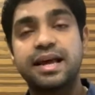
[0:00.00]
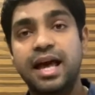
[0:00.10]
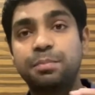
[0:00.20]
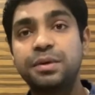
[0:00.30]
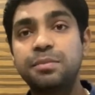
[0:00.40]

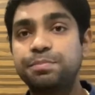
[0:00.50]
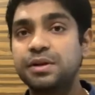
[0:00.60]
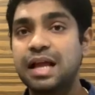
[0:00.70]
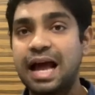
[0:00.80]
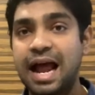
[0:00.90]
and people
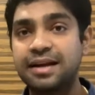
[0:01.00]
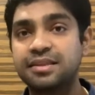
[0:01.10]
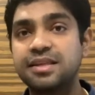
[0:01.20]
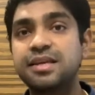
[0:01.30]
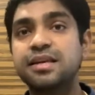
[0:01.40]
had
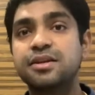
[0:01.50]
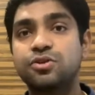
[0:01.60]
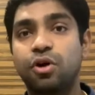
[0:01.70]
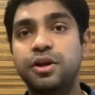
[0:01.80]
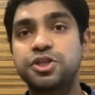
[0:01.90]
the
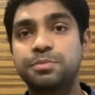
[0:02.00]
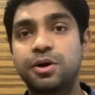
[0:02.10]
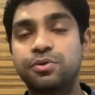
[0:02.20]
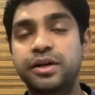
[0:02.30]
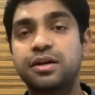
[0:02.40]
knowledge
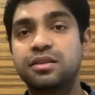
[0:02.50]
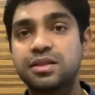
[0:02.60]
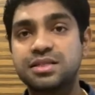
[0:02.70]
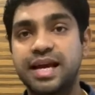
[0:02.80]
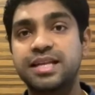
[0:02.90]
about it, the
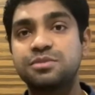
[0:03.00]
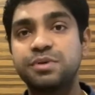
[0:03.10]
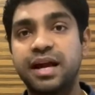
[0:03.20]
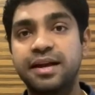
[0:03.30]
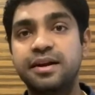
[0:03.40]
science
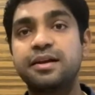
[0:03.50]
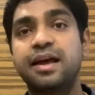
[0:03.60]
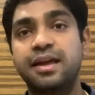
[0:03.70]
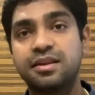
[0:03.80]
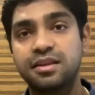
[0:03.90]
behind it,
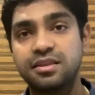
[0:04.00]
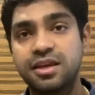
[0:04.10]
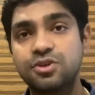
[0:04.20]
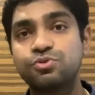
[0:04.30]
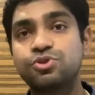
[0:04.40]
and they
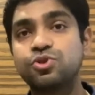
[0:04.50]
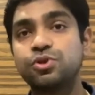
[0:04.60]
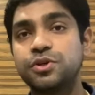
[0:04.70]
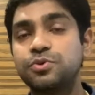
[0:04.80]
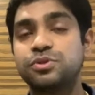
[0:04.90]
used to
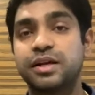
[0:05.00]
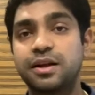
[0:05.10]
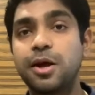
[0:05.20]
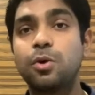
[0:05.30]
use it,